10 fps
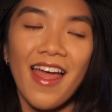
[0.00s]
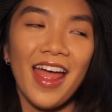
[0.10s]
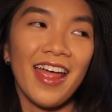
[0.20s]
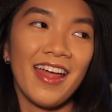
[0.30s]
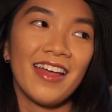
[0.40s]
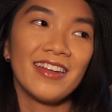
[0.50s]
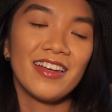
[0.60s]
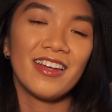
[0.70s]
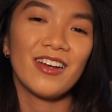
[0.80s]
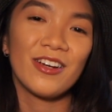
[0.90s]
and
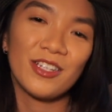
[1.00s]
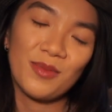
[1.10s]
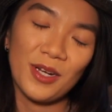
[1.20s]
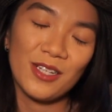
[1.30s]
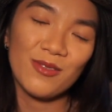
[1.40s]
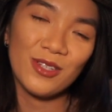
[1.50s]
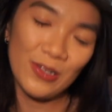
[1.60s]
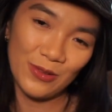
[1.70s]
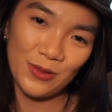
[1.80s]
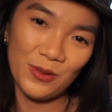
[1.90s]
her experience was
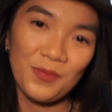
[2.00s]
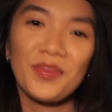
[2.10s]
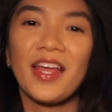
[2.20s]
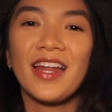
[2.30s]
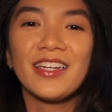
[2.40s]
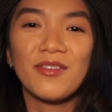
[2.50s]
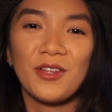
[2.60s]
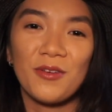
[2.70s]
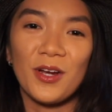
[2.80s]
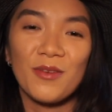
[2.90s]
so cool. And I
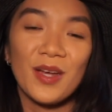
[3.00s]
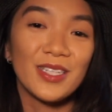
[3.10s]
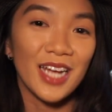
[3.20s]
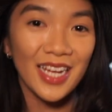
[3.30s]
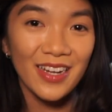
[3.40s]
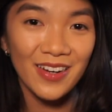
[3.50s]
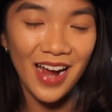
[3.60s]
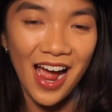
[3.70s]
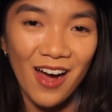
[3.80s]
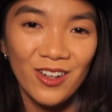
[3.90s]
definitely recommend checking her
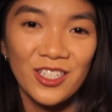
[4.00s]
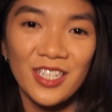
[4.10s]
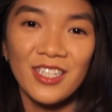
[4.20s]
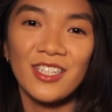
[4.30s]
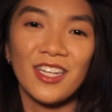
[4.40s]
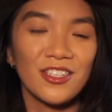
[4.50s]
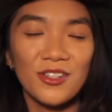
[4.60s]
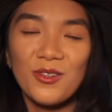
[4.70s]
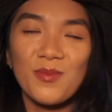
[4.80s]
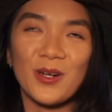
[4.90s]
out. She is such a
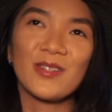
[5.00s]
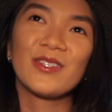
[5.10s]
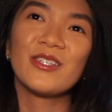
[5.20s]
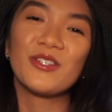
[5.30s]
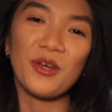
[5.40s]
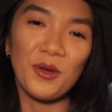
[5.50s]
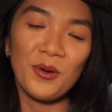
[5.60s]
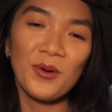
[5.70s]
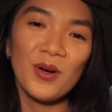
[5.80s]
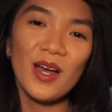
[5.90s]
cool person
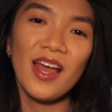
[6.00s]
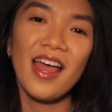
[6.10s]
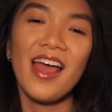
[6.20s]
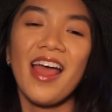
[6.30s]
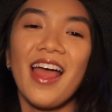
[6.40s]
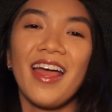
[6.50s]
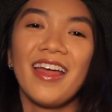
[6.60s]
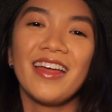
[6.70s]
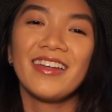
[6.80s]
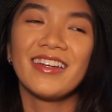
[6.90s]
too.
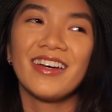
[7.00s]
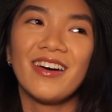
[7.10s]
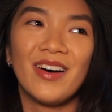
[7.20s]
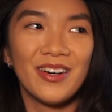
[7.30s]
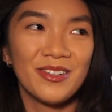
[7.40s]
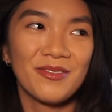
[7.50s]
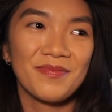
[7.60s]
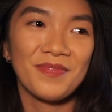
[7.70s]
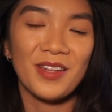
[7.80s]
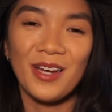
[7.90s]
And
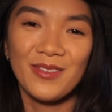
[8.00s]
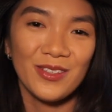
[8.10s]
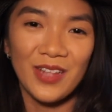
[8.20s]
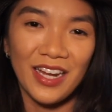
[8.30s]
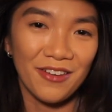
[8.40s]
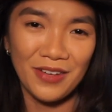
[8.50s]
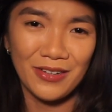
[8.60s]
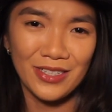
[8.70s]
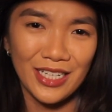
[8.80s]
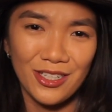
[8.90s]
I'm so glad I found
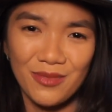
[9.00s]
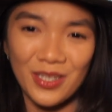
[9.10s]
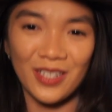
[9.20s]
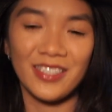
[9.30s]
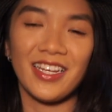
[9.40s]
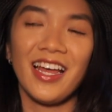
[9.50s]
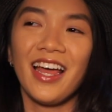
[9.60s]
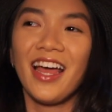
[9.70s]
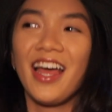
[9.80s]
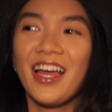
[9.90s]
her channel because
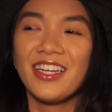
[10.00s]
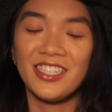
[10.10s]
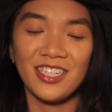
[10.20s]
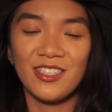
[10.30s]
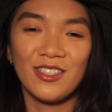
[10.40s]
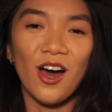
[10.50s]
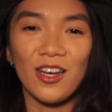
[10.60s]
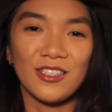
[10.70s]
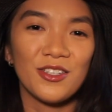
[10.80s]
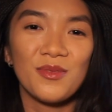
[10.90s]
she's
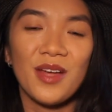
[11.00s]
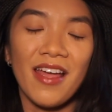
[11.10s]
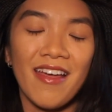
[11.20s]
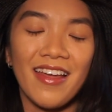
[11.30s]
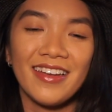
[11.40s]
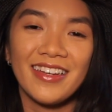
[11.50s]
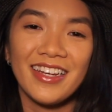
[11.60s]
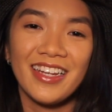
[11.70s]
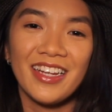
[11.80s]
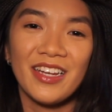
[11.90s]
awesome, and
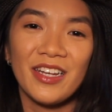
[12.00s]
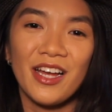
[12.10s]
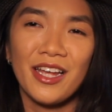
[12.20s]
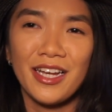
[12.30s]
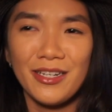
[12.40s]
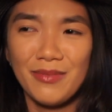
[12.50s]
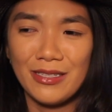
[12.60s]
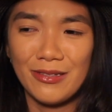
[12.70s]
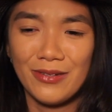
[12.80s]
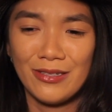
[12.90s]
I kind of miss
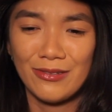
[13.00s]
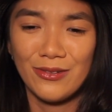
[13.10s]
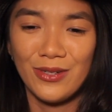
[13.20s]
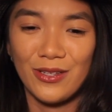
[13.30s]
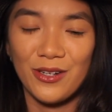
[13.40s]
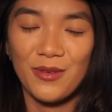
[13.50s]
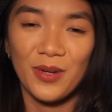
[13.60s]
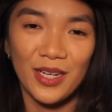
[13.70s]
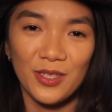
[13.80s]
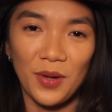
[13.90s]
going to school with her,
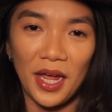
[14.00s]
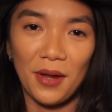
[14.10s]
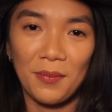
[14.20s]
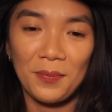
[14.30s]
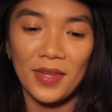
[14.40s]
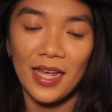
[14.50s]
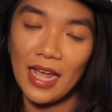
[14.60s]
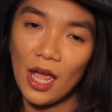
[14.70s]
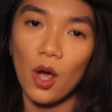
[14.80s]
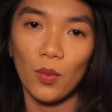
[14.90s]
but it's okay.
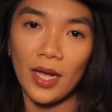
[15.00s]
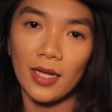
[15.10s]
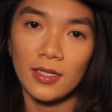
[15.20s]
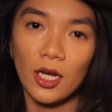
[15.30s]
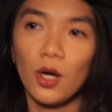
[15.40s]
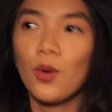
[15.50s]
We had to go.